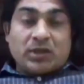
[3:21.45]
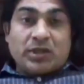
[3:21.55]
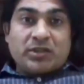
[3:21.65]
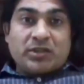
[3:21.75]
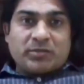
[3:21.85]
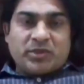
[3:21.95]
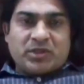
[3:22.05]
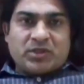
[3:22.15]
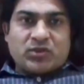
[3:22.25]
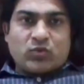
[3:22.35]

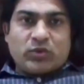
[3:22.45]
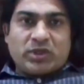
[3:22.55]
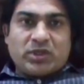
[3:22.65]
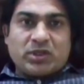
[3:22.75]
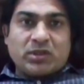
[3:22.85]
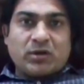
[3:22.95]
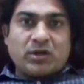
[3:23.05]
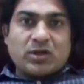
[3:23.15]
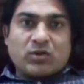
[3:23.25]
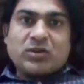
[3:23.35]
intermittent squint
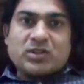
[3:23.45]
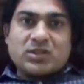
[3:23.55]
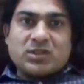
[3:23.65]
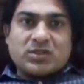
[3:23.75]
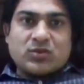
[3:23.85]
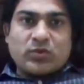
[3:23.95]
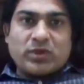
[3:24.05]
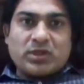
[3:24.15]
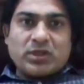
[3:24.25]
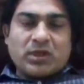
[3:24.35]
or constant
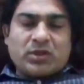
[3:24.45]
squint.